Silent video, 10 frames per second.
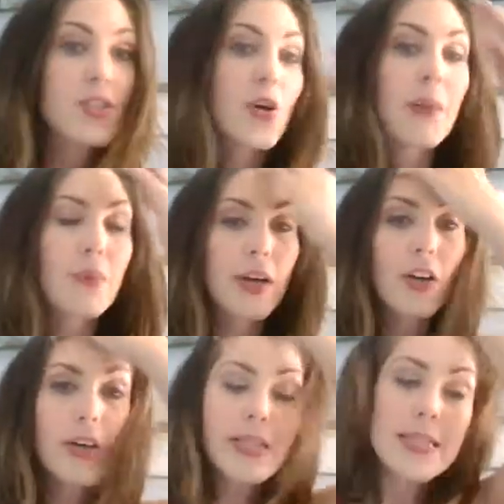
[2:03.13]
So I bring
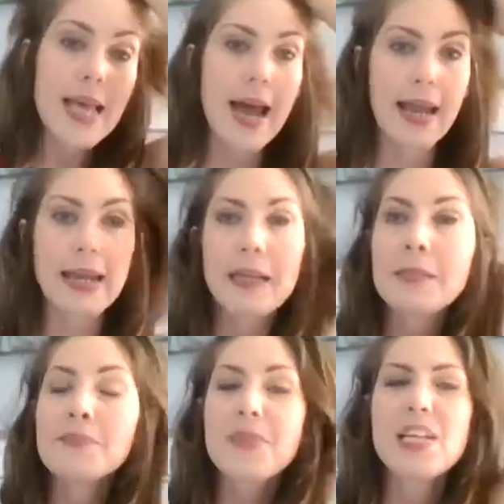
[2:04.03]
her inside
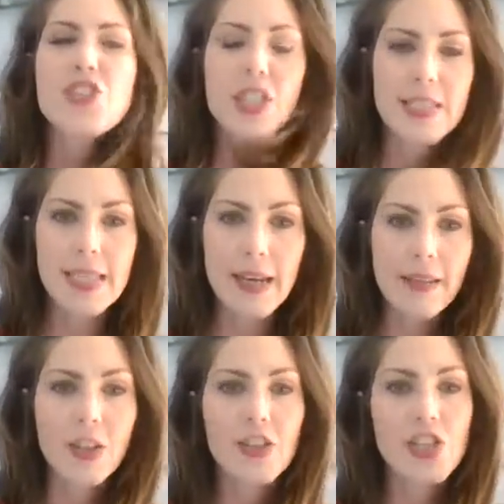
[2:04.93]
and she's sitting
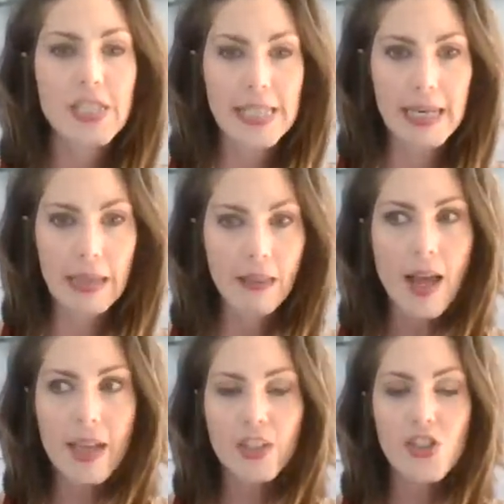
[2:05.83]
there and she's eating
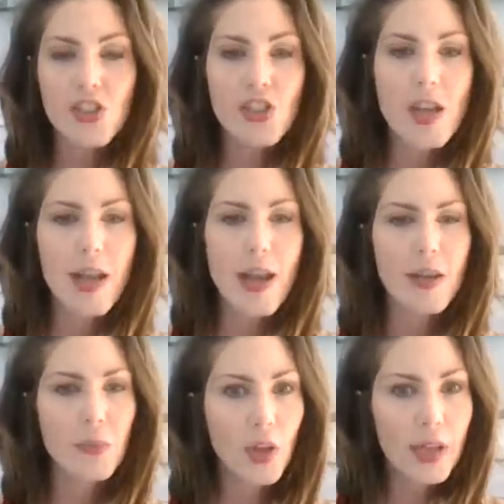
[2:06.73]
lunch. And
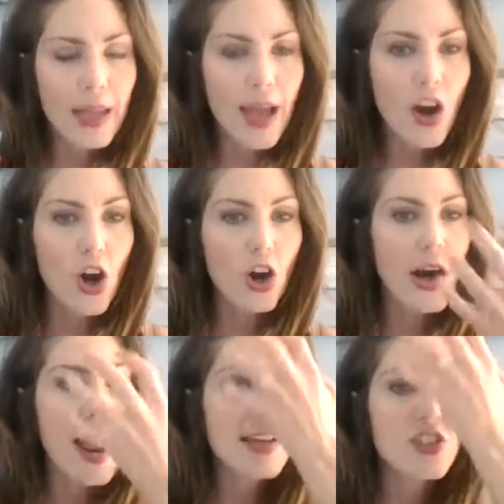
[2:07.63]
I'm looking at her
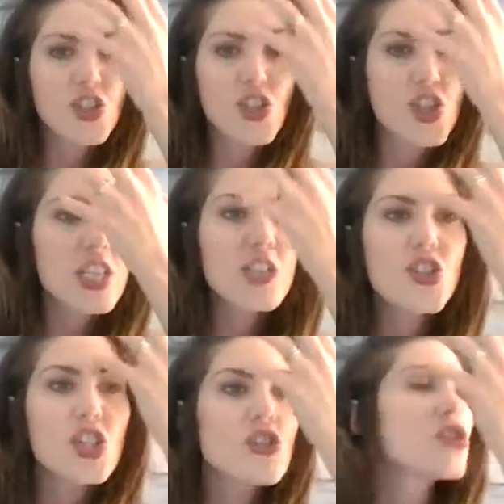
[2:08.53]
and she
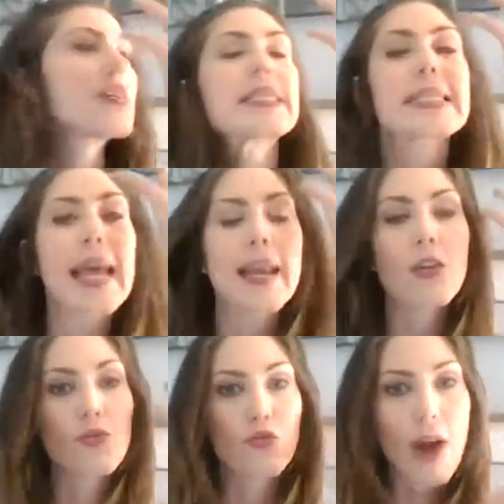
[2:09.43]
just starts
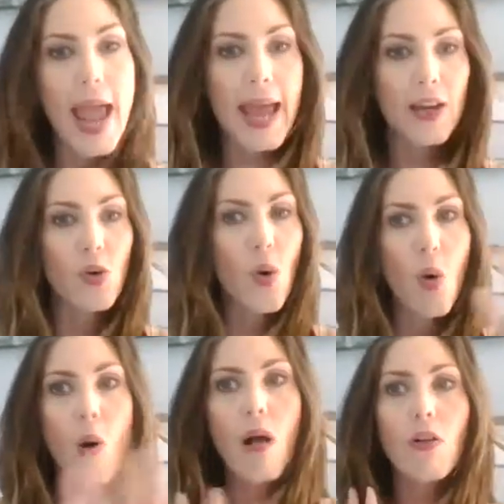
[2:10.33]
getting red
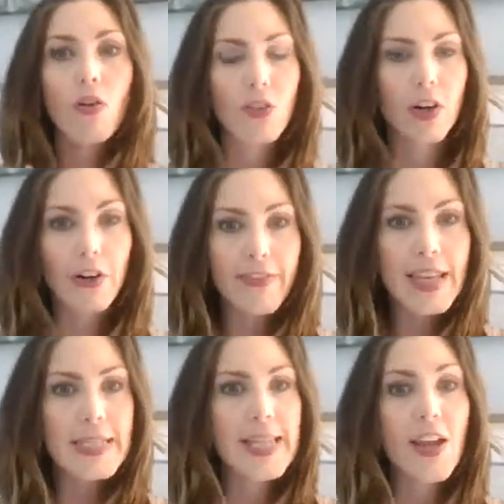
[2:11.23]
all over her
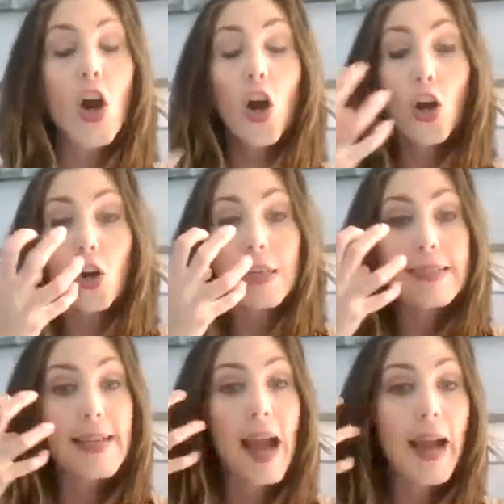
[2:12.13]
face, like her
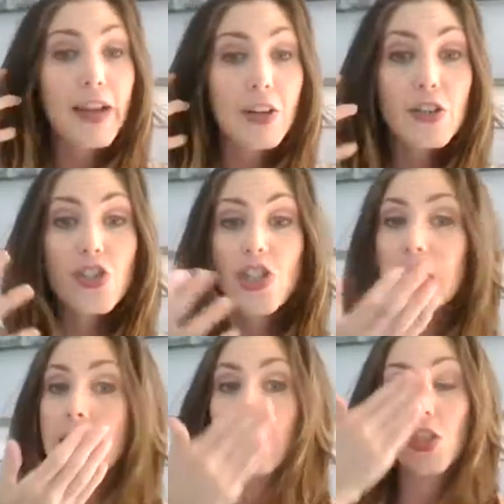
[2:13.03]
entire
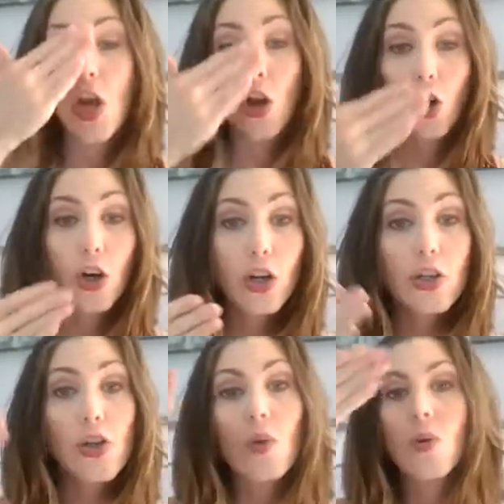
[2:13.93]
cheeks, her
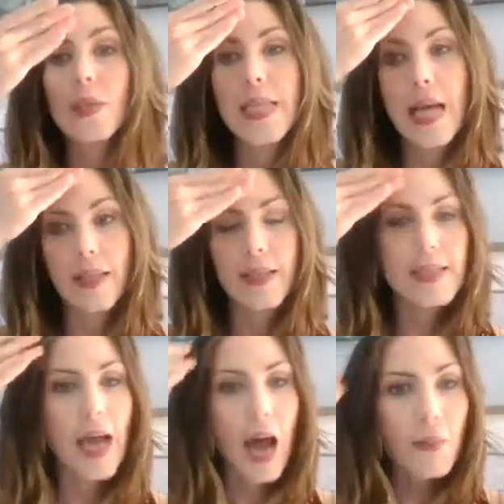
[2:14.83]
nose, the
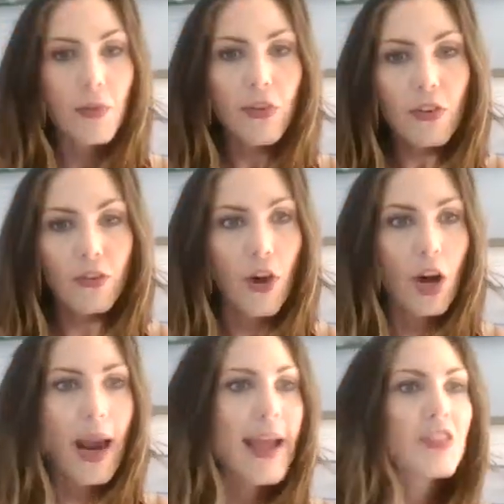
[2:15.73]
top of her
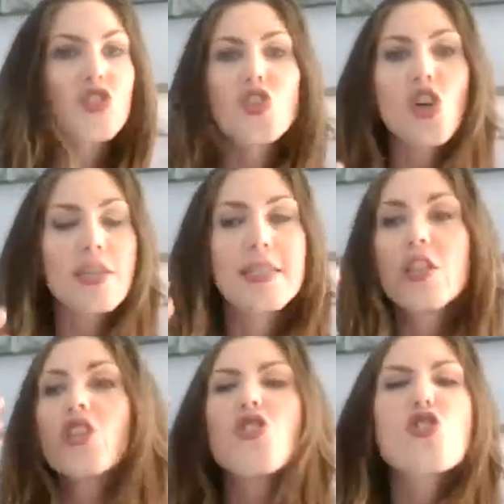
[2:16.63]
forehead, just
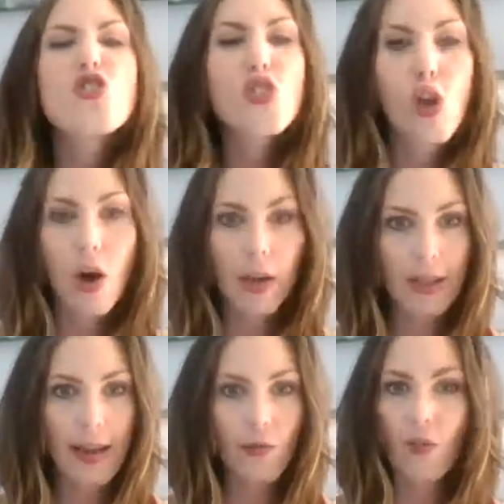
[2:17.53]

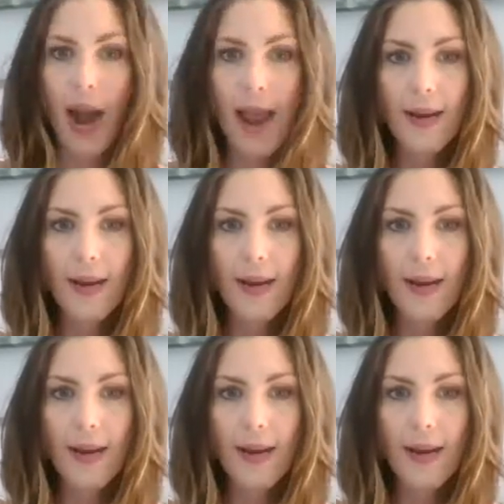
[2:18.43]
scarlet red.